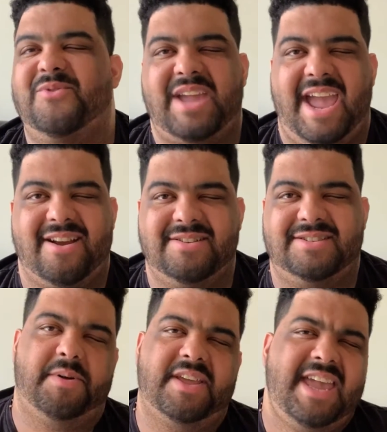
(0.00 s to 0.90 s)
who
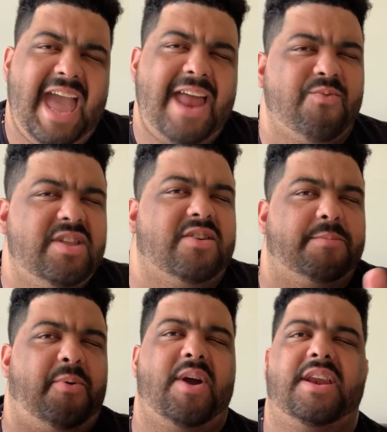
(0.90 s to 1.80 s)
cares? But like, he had a really
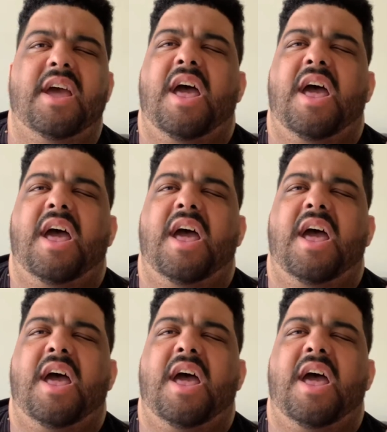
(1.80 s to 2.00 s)
good point.